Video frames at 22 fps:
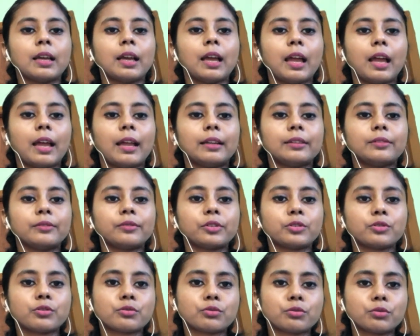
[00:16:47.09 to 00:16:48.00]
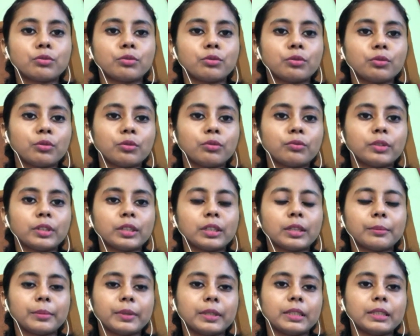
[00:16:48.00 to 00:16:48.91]
And we used to go with
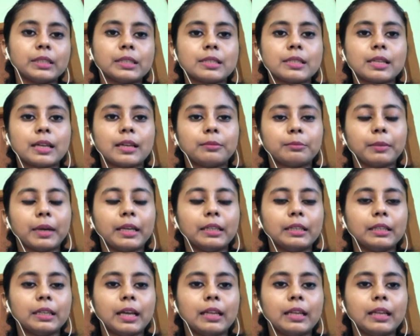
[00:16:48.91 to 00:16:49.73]
our parents and buy.